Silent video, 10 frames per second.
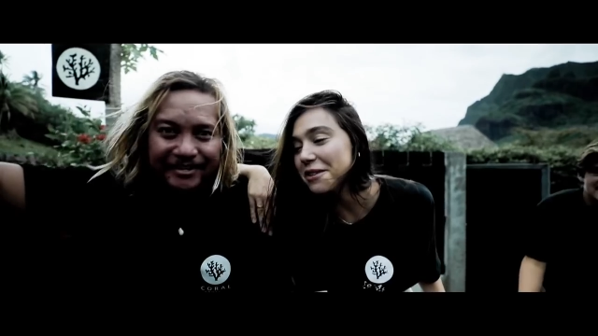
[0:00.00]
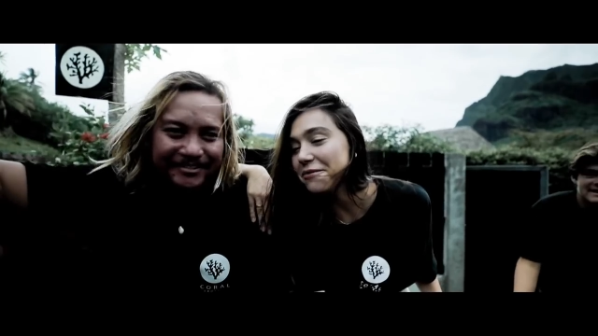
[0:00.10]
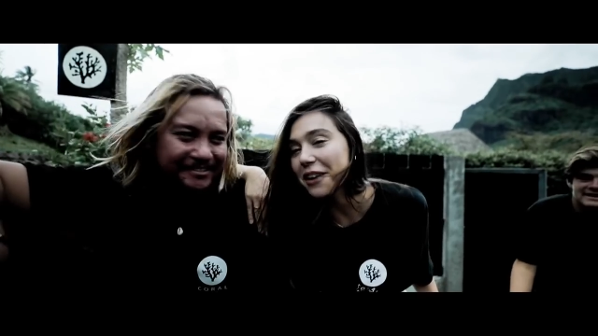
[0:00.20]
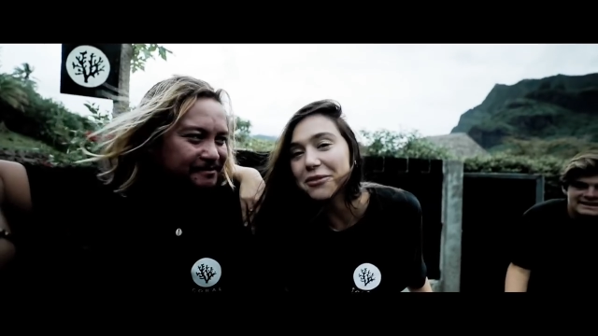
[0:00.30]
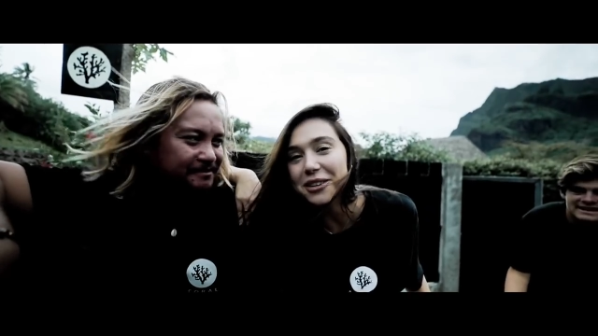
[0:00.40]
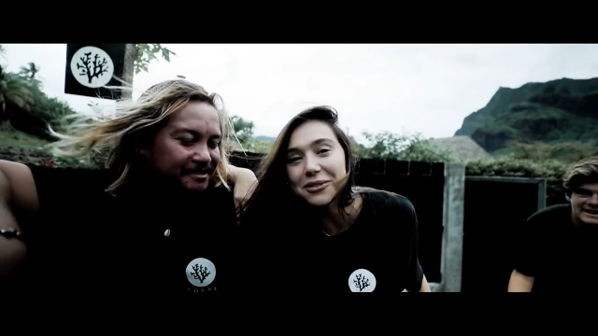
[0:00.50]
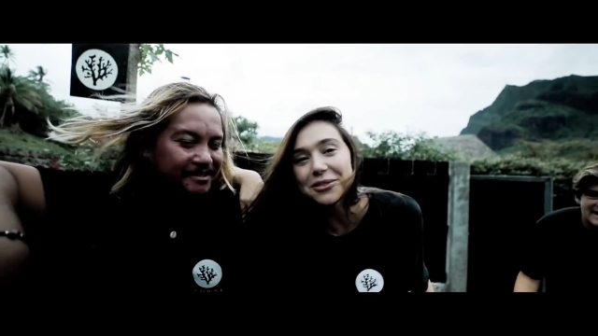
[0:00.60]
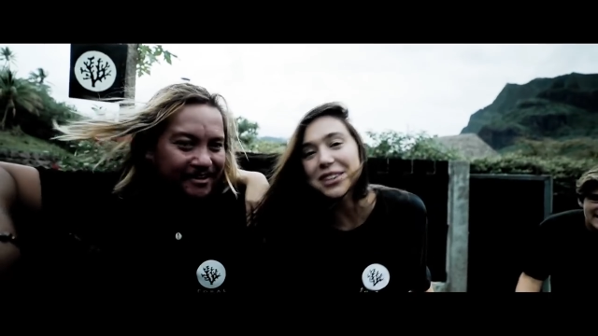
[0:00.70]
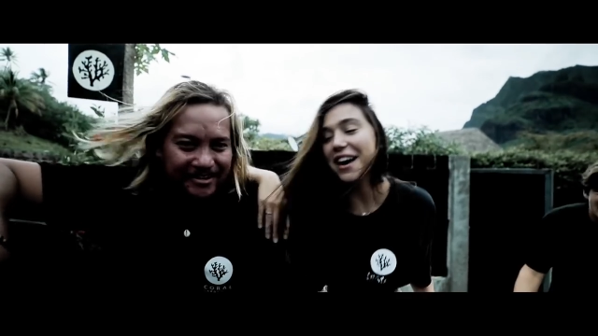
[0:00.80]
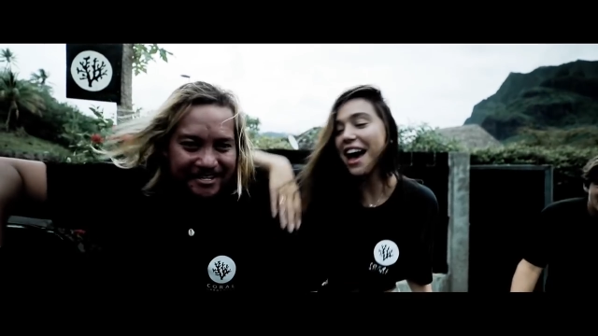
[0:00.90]
Speaker 1: be a fun one. We
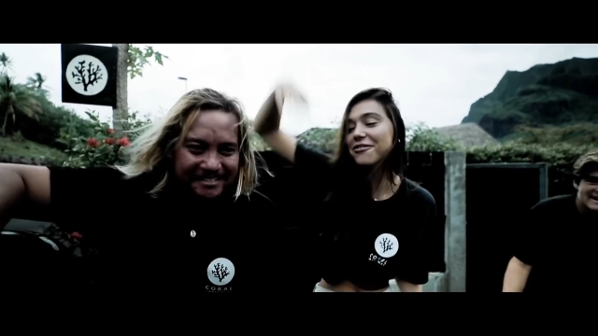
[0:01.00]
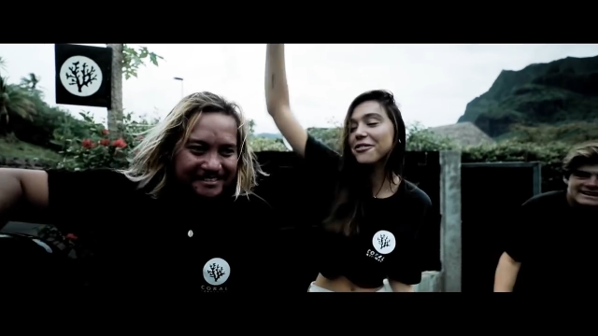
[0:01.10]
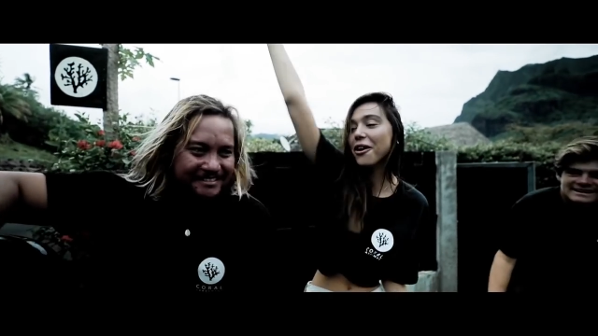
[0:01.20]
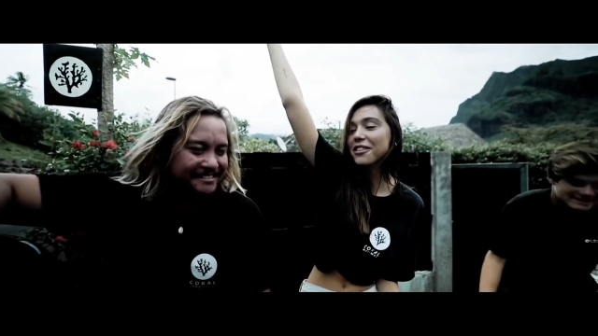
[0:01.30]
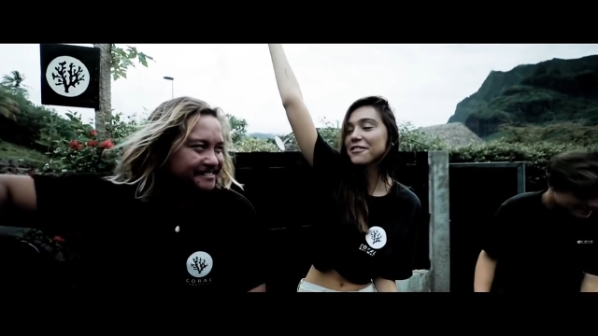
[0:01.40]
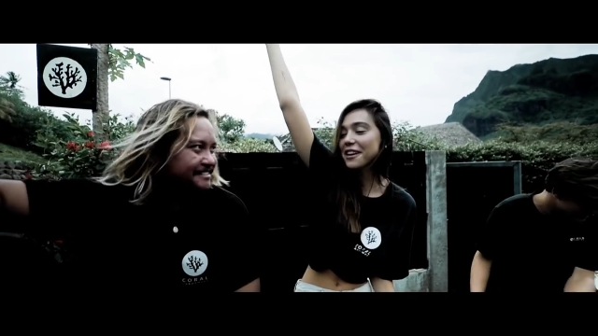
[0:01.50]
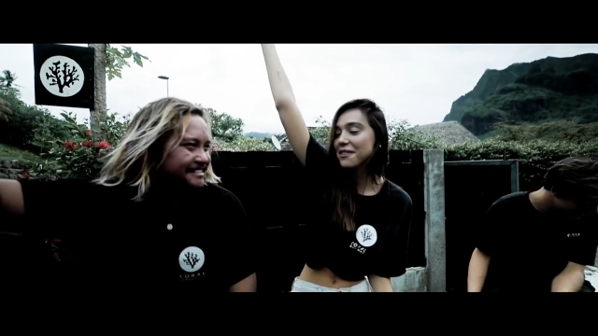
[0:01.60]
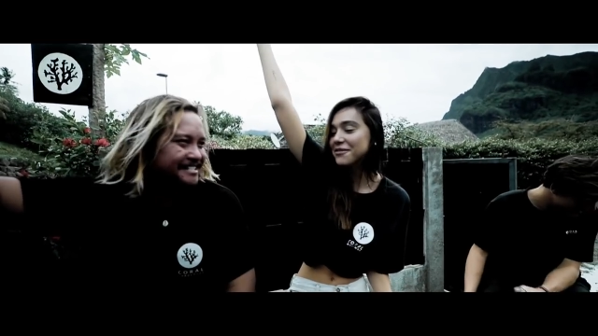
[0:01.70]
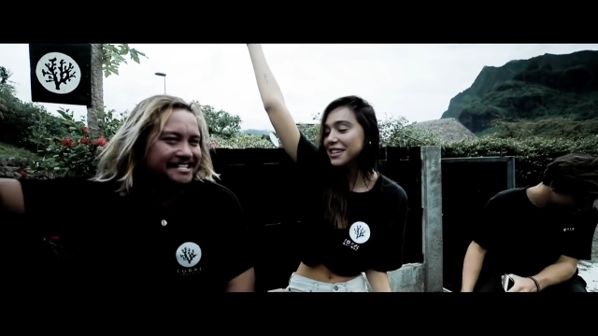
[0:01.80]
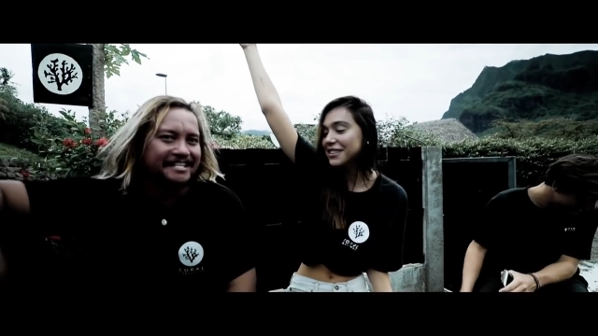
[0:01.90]
have oh, all the
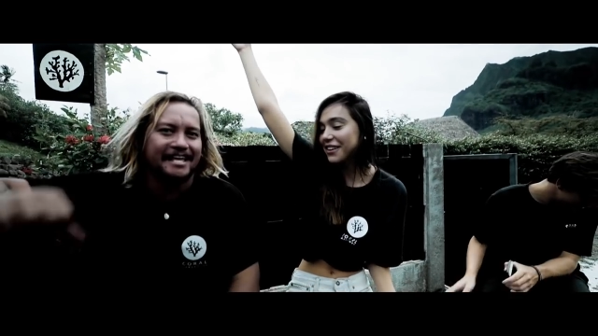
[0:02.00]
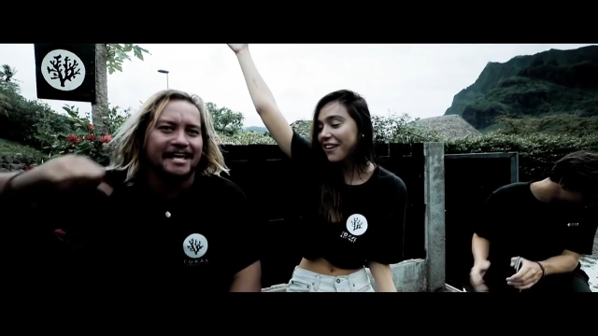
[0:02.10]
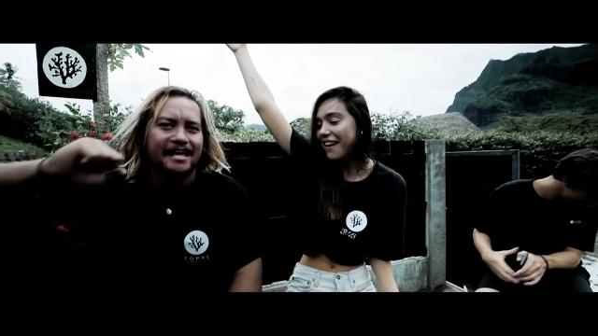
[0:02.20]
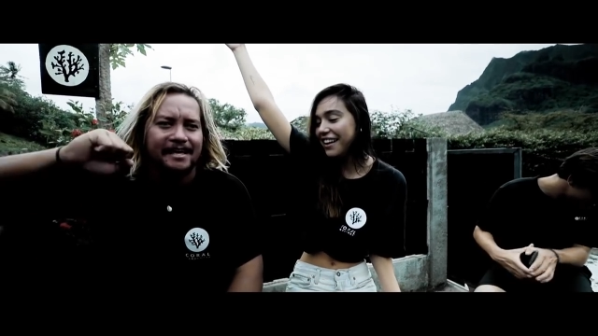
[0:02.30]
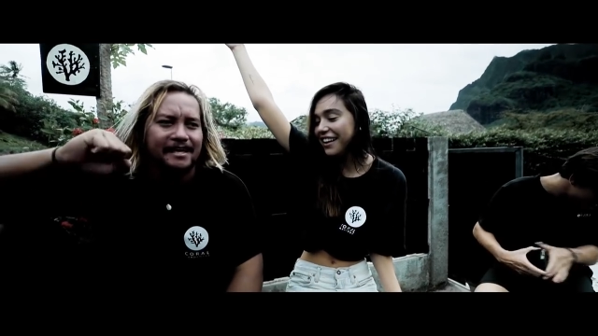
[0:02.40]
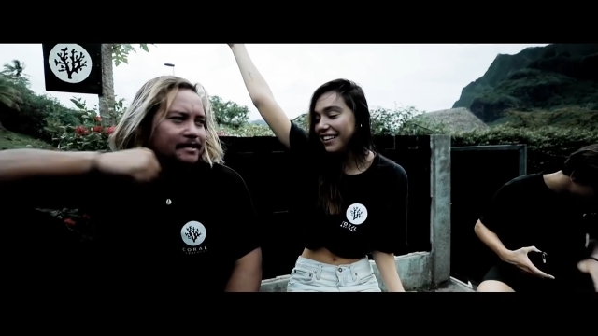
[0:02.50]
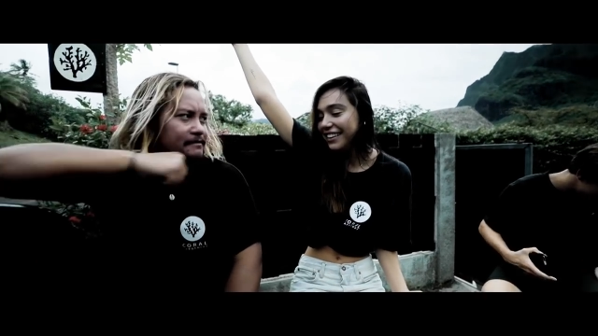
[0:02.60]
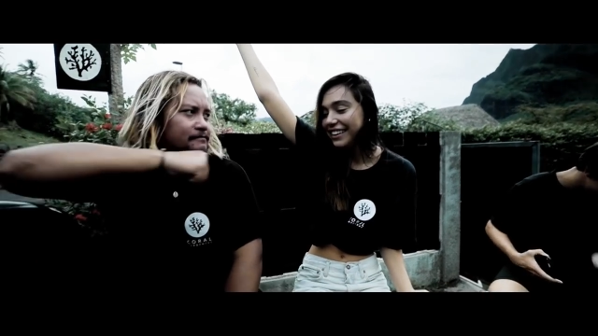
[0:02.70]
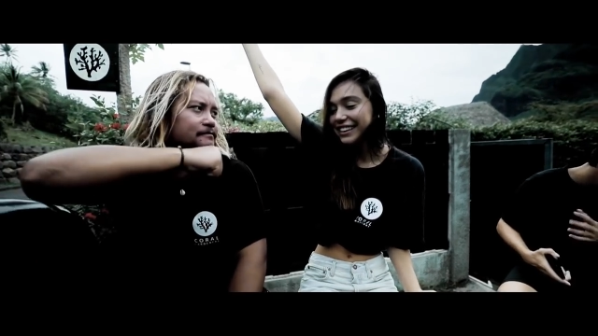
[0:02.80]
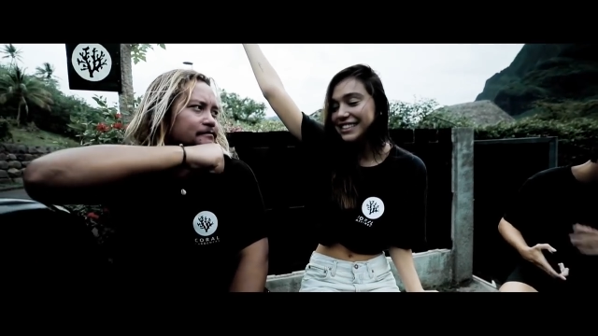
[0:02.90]
family in the yeah. car
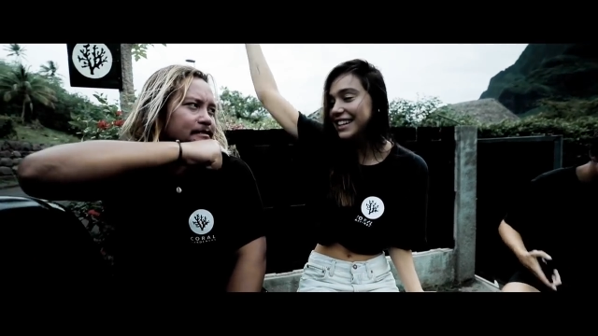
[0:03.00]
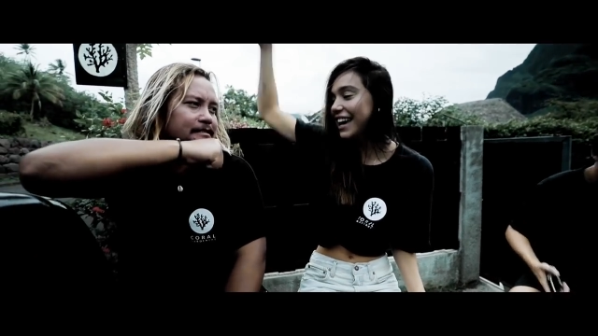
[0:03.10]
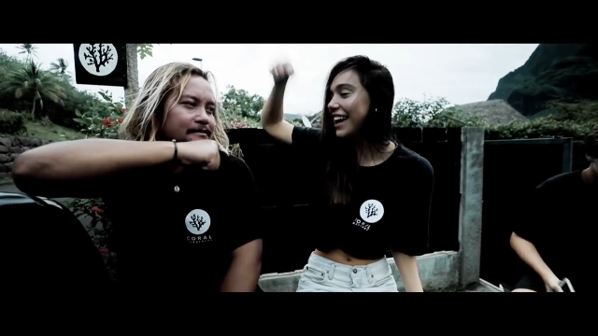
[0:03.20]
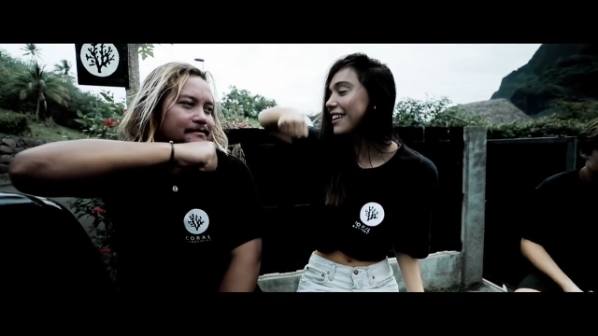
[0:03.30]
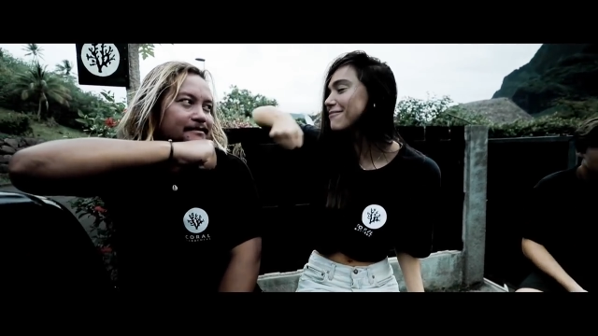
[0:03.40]
today.